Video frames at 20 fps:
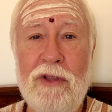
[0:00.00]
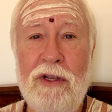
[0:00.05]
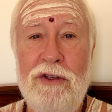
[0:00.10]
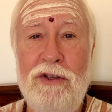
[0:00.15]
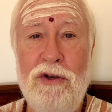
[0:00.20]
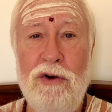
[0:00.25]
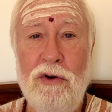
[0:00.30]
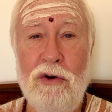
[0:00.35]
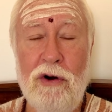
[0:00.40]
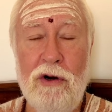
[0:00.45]

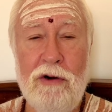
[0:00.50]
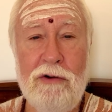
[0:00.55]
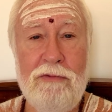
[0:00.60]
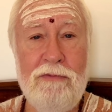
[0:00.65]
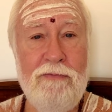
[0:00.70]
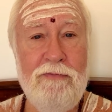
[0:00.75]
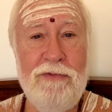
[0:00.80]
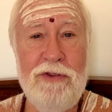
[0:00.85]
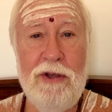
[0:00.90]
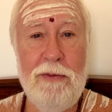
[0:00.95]
your
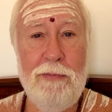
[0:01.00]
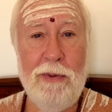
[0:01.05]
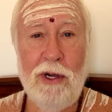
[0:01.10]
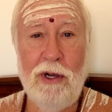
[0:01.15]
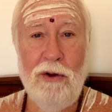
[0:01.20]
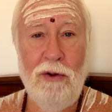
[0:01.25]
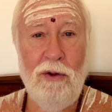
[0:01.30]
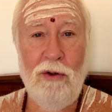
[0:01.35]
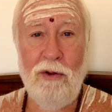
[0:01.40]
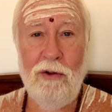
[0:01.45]

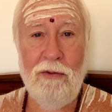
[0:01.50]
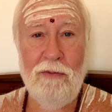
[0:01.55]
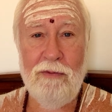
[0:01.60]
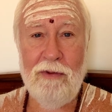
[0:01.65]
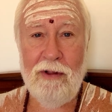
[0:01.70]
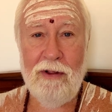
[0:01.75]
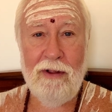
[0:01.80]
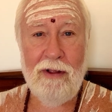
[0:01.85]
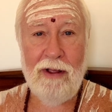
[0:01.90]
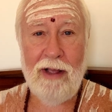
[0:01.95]
typical
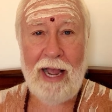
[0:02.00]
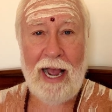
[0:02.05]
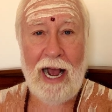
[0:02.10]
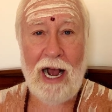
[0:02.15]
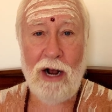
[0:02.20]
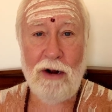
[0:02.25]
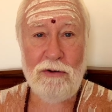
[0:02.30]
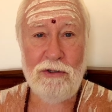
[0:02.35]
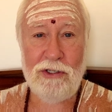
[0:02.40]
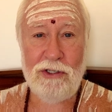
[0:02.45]

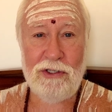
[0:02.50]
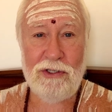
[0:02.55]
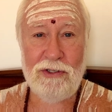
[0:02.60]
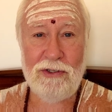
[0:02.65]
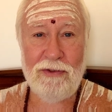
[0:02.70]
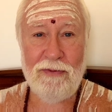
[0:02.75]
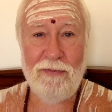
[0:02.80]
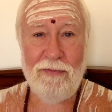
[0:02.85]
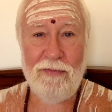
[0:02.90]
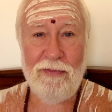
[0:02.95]

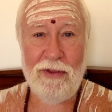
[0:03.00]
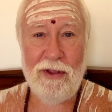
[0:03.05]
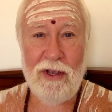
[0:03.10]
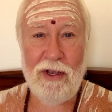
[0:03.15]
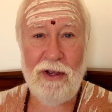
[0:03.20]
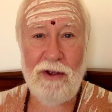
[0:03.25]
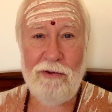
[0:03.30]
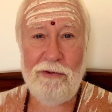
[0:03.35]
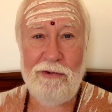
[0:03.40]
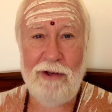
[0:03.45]
house,
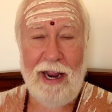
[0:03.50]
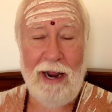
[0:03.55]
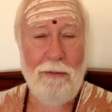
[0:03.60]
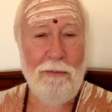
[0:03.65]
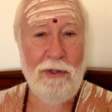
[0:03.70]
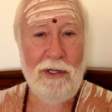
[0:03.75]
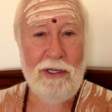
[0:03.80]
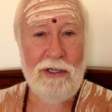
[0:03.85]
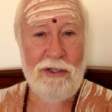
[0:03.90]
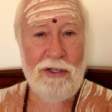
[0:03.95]

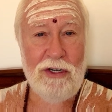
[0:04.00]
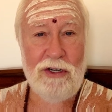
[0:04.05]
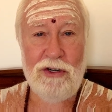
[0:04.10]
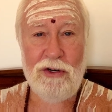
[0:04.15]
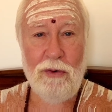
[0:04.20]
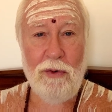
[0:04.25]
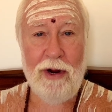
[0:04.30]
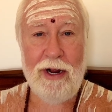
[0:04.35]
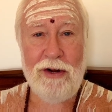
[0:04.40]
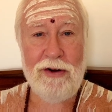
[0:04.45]
family
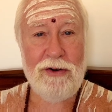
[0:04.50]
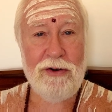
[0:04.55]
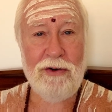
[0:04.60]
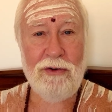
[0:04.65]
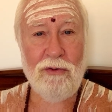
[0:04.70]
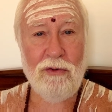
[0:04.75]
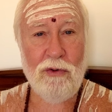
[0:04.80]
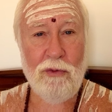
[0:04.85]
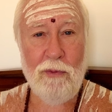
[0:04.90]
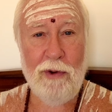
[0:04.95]
situation,
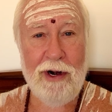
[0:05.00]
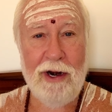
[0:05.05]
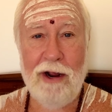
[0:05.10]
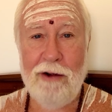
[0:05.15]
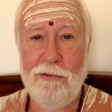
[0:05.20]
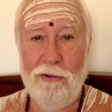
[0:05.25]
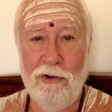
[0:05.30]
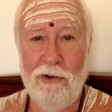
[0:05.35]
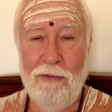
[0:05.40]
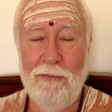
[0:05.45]
or
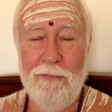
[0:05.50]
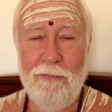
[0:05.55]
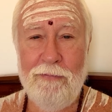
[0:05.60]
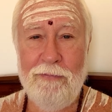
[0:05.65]
whatever,